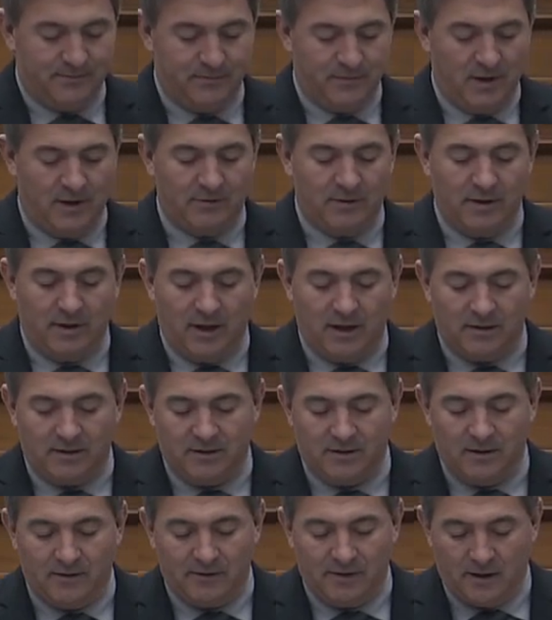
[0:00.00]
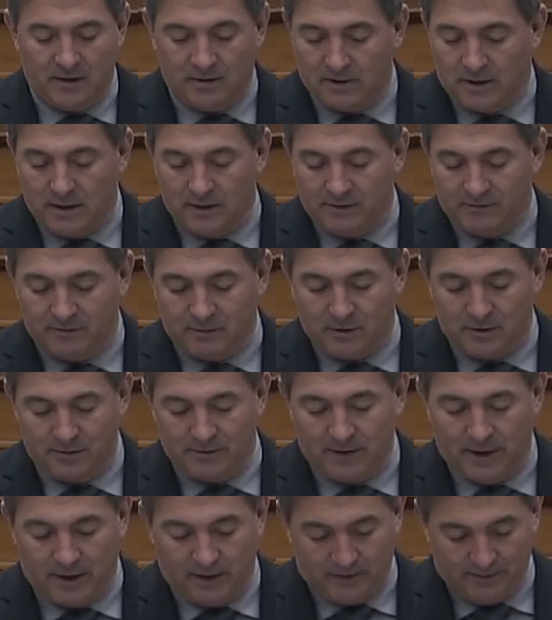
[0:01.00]
of the death of a young lady from Curve
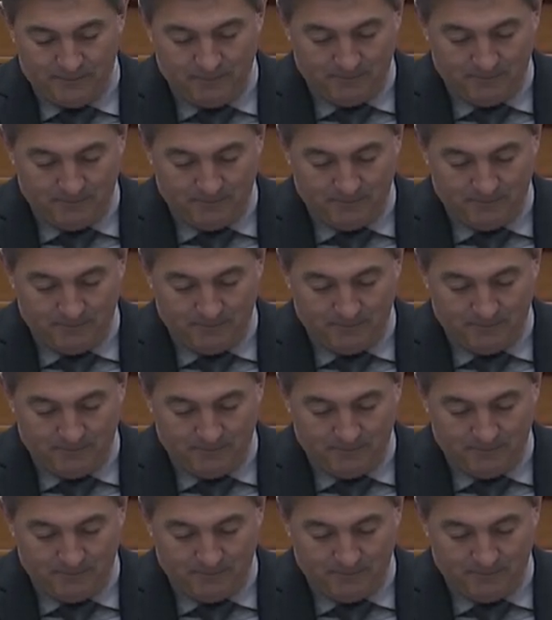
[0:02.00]
Lake.